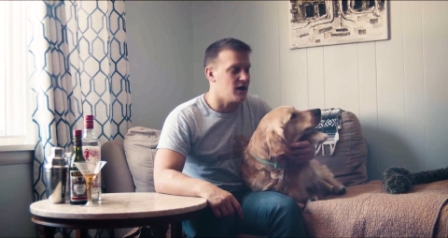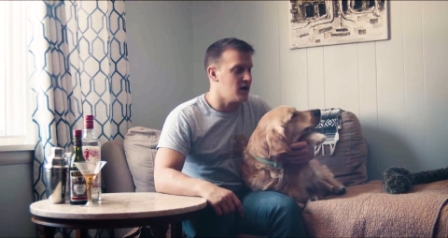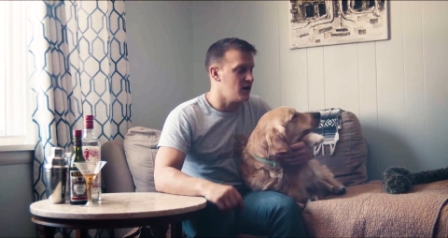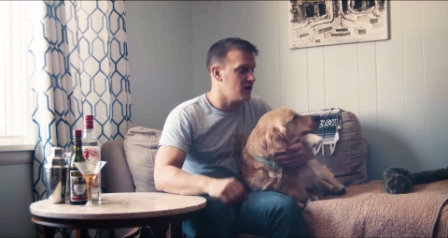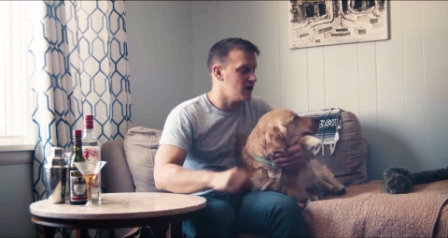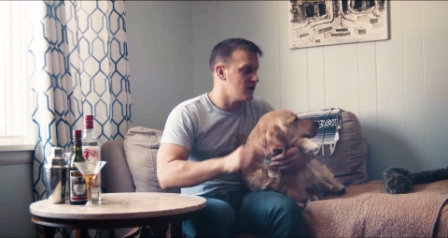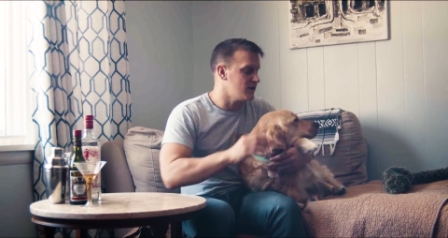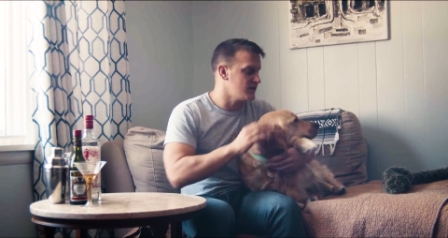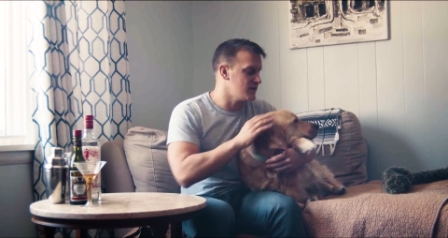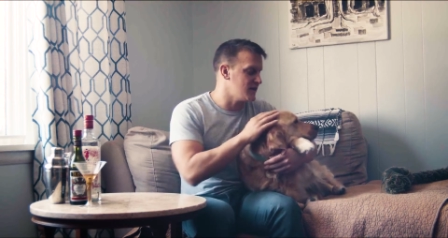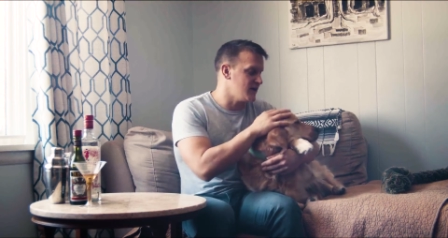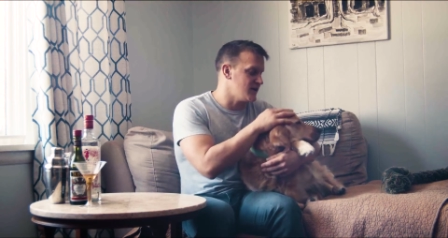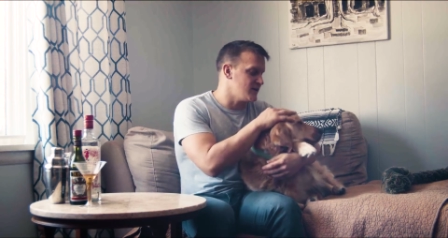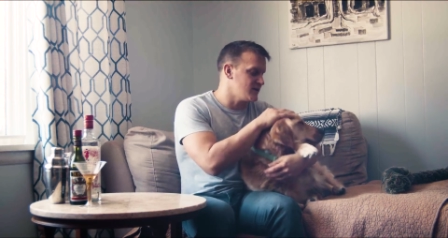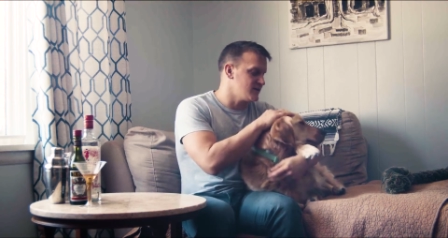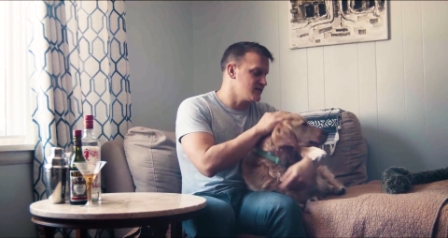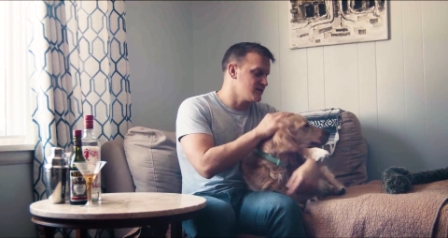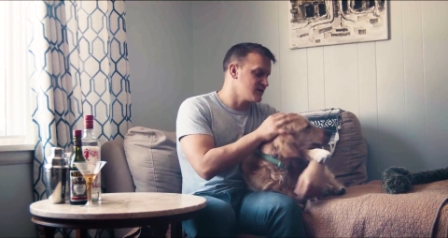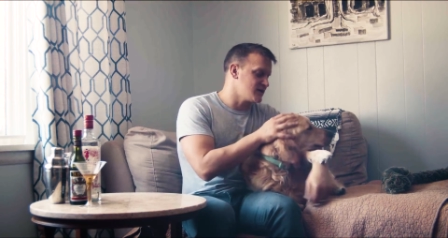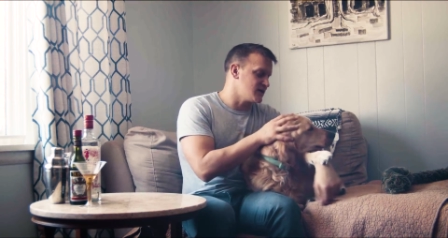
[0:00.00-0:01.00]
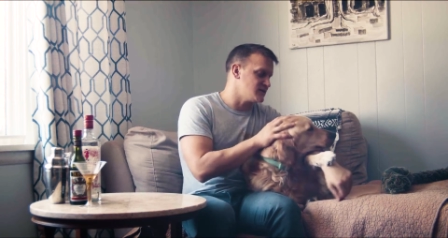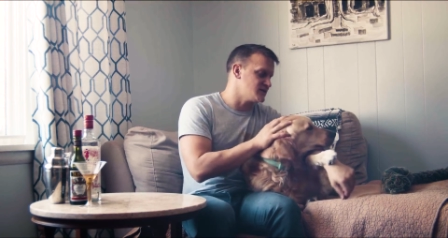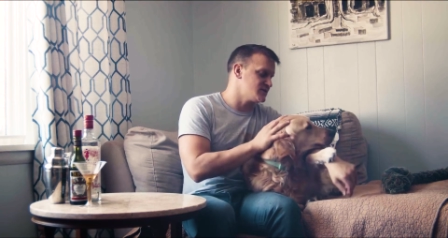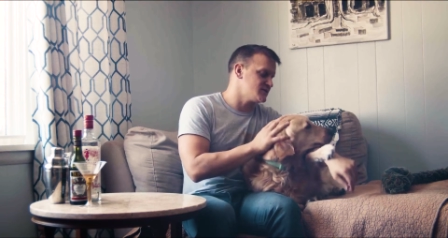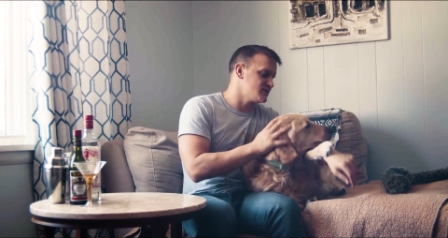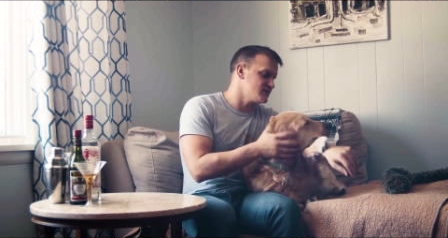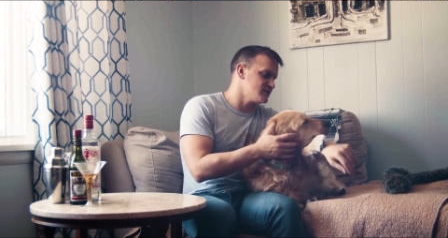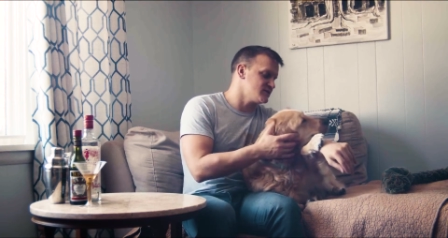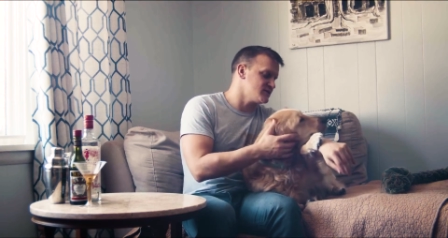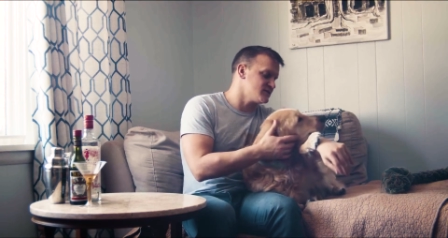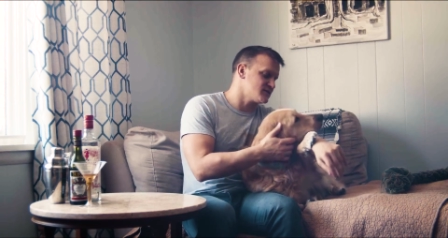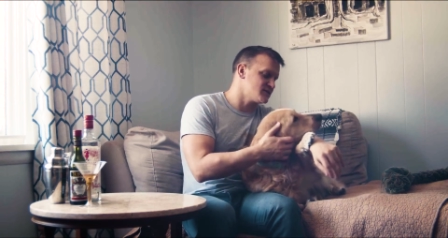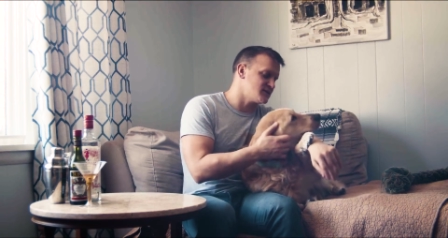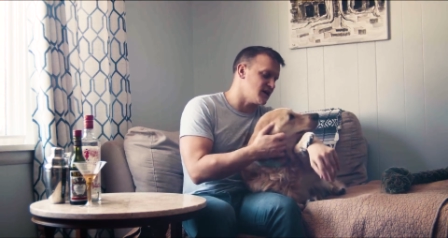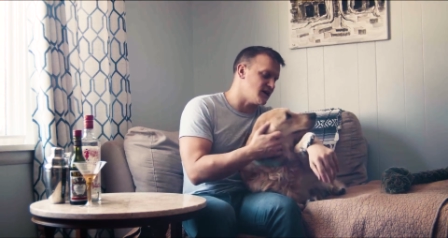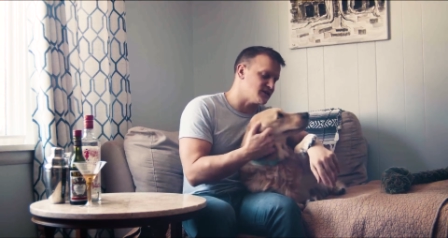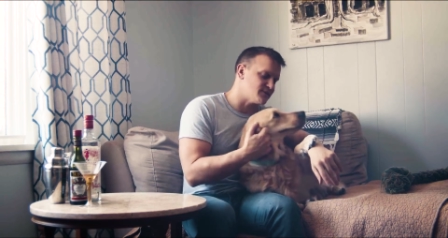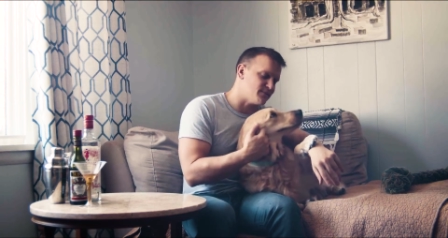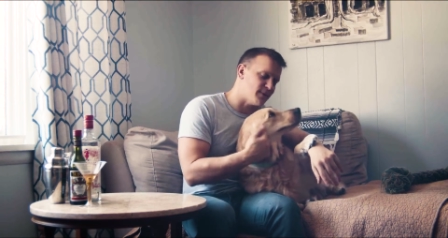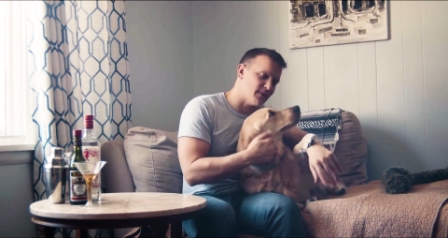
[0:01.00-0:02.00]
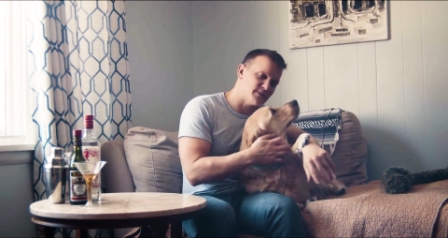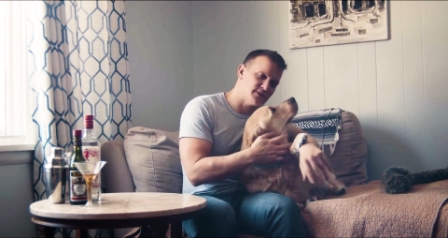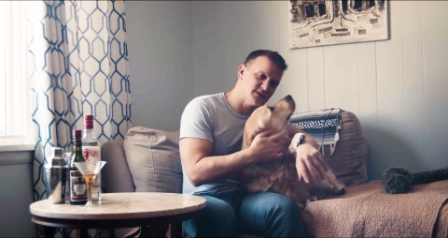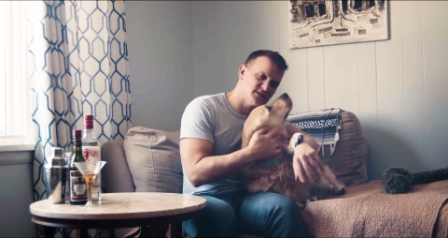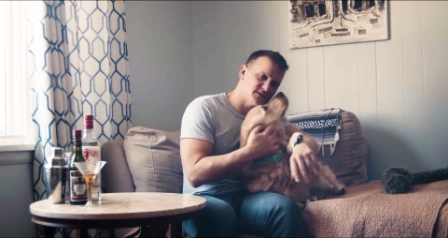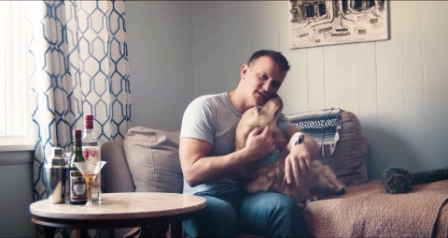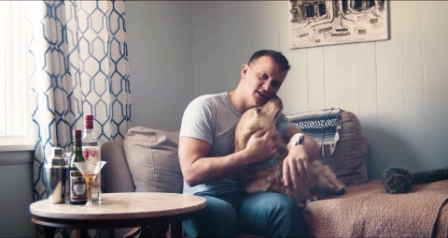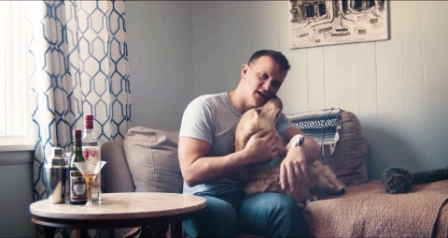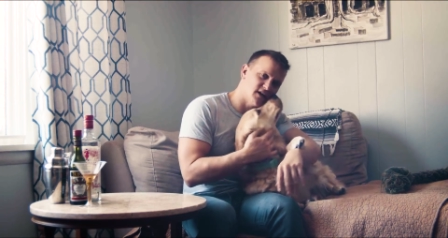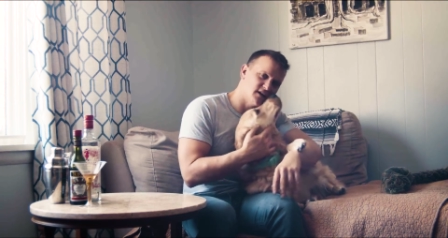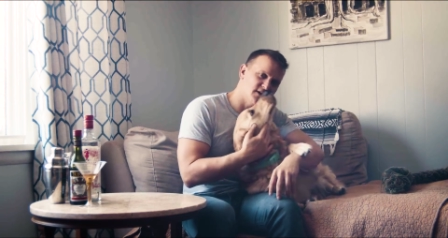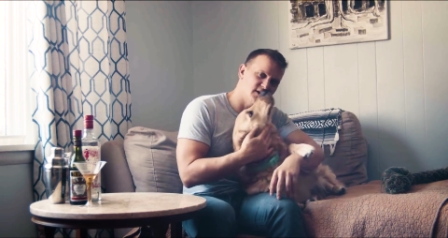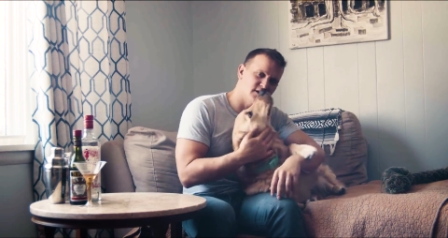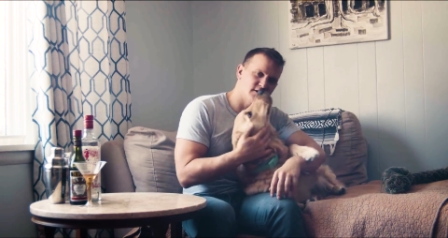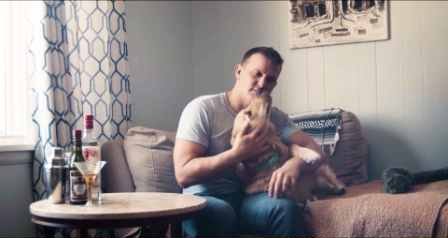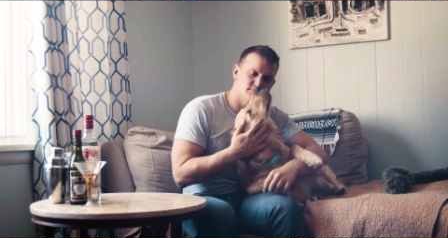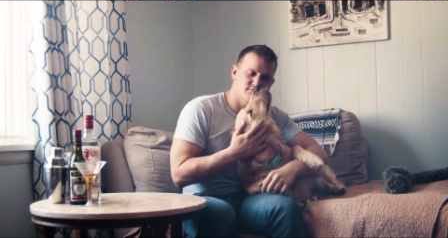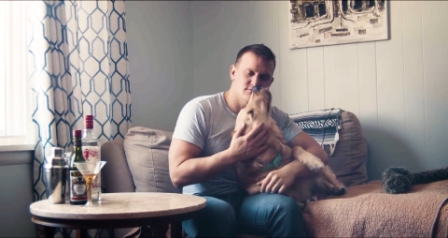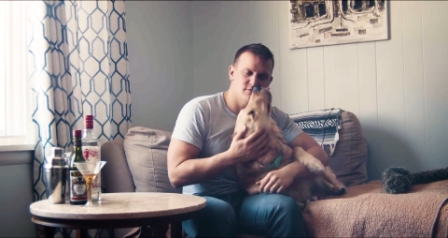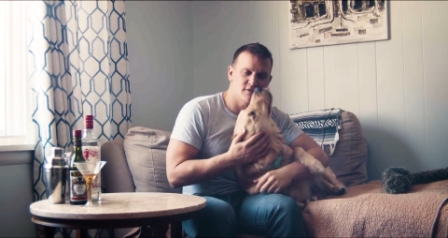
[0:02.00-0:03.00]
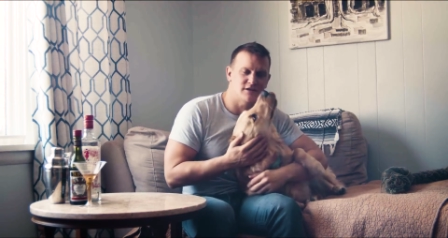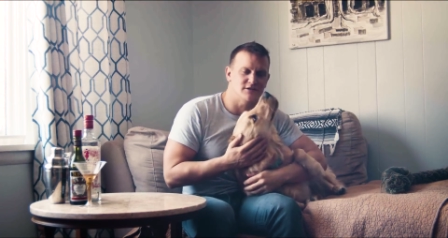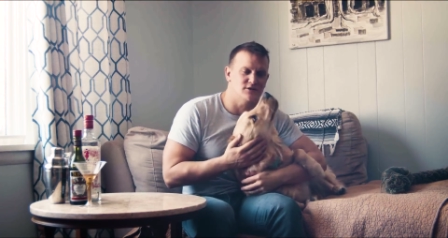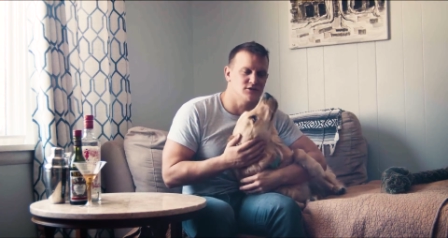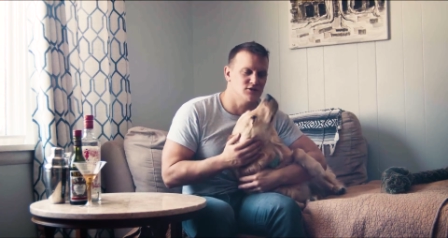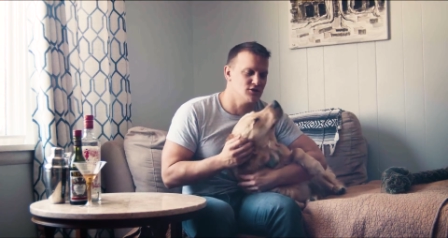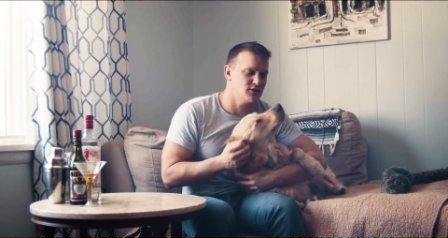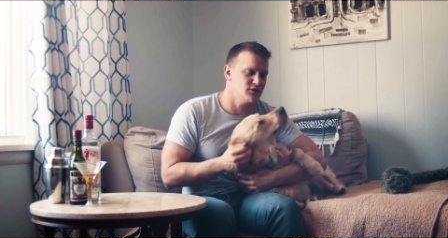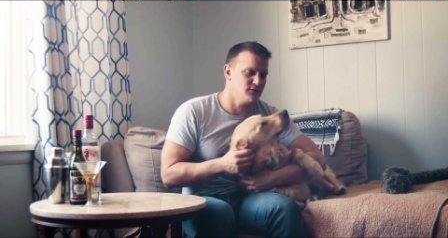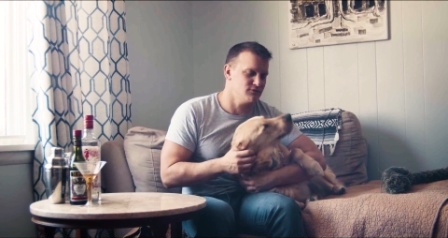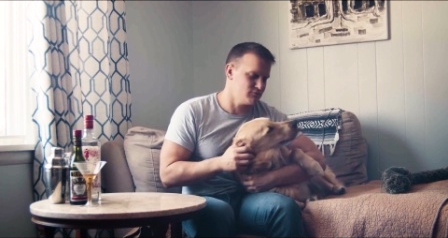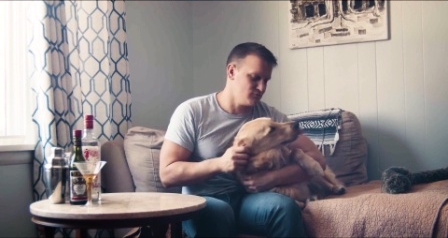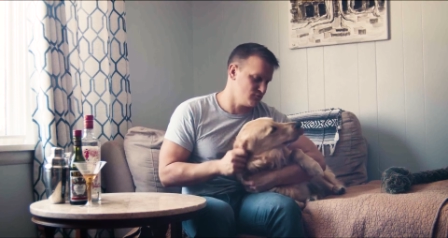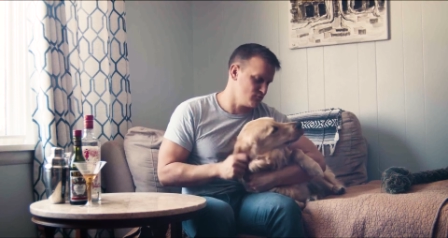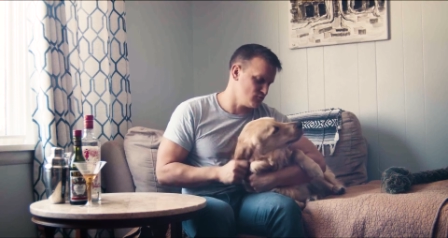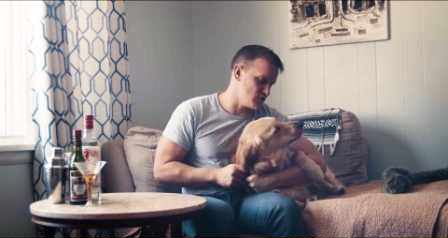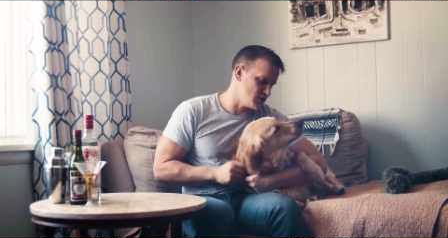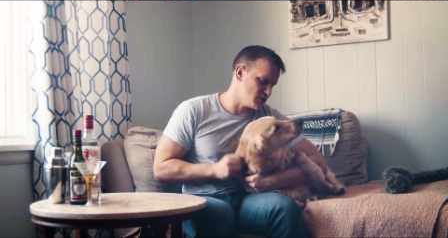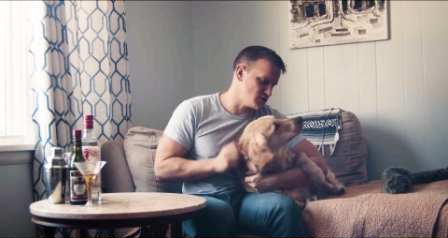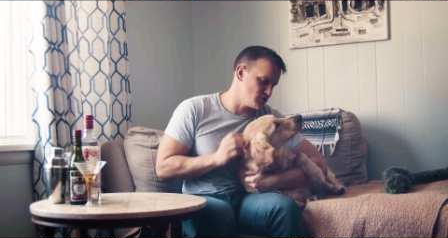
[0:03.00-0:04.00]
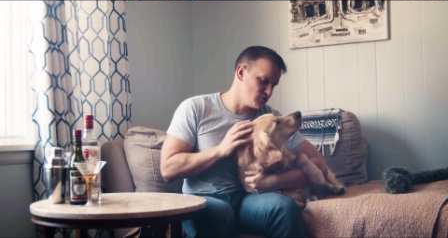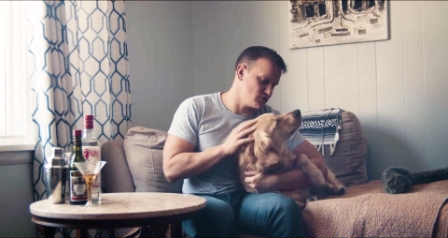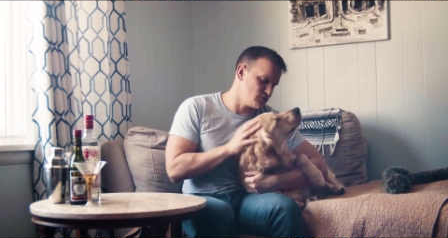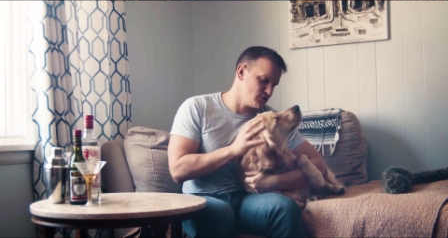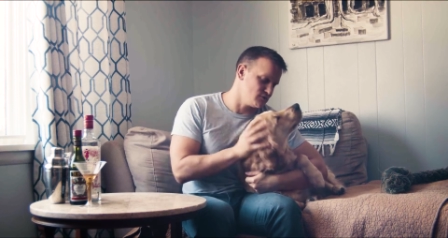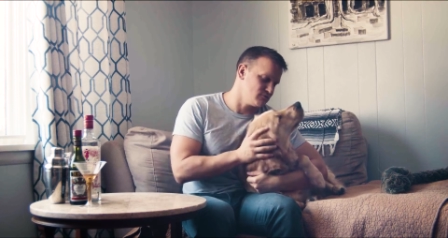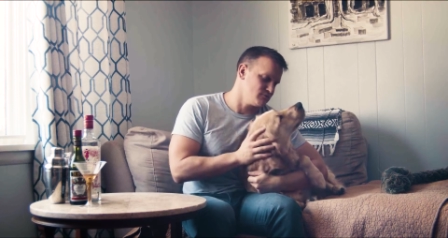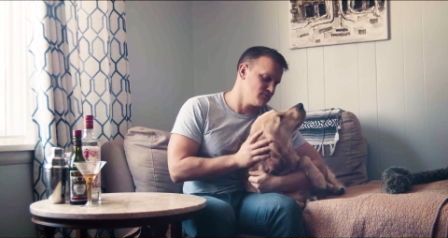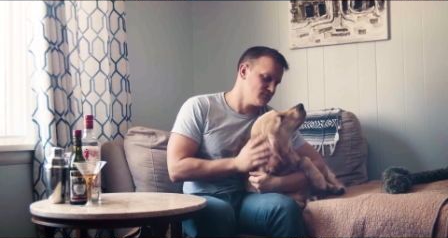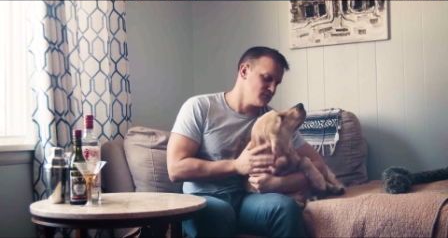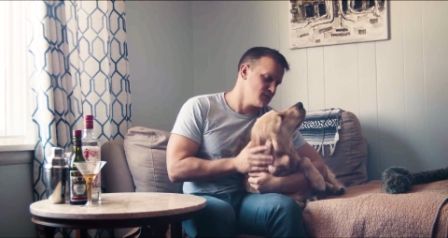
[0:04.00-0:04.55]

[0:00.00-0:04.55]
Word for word: uh, that, because Sans Puppies is on here and she wants you to.